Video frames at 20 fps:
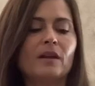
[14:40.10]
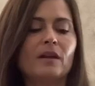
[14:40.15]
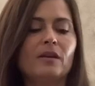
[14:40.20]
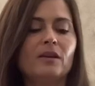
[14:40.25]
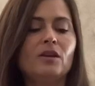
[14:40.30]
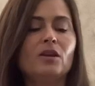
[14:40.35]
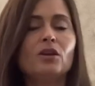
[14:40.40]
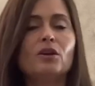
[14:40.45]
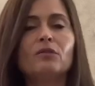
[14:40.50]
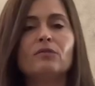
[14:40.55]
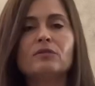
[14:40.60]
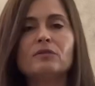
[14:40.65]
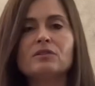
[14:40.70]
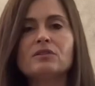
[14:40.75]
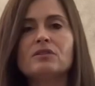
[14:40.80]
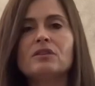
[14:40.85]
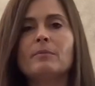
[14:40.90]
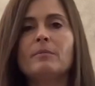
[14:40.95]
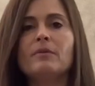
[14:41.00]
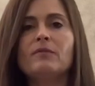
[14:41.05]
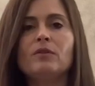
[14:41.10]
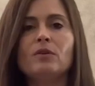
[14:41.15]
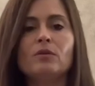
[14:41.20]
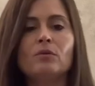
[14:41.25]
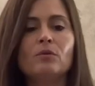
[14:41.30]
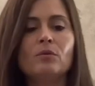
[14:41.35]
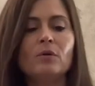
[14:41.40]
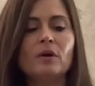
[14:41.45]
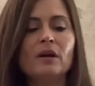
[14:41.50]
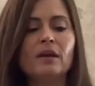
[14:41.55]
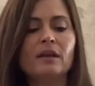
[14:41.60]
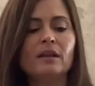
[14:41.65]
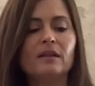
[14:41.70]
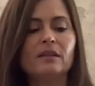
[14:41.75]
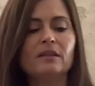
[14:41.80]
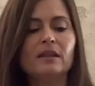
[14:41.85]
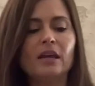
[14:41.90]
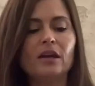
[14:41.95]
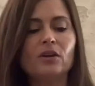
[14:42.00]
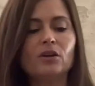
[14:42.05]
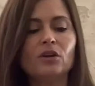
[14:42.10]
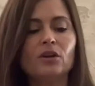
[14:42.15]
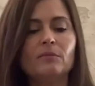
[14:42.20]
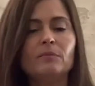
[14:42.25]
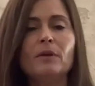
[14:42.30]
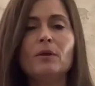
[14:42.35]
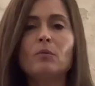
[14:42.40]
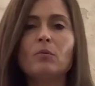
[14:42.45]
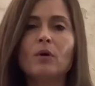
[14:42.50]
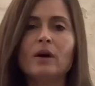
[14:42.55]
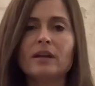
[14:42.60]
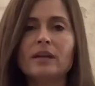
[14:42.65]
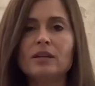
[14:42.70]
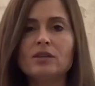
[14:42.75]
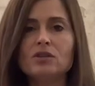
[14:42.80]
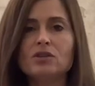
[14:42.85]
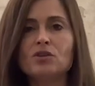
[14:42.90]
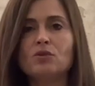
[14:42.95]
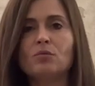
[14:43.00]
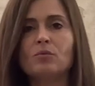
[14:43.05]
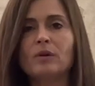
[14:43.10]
you know, for some of you, they could be wanting to